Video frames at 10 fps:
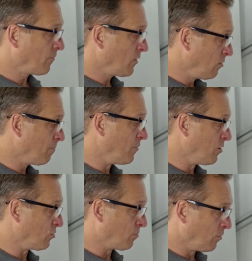Plus,
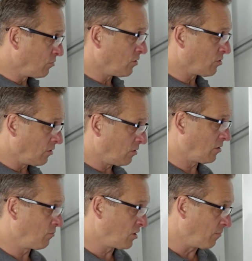if we want to
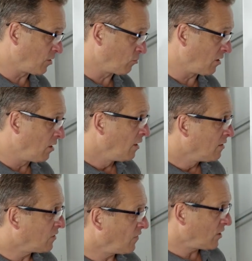increase the temperature.
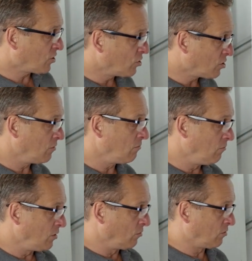
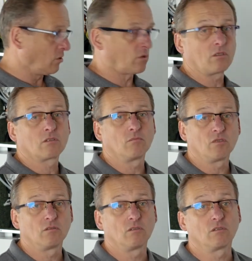Minus if we want to
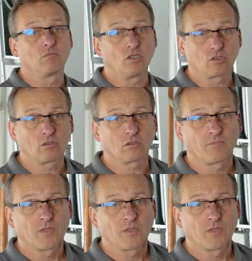decrease it.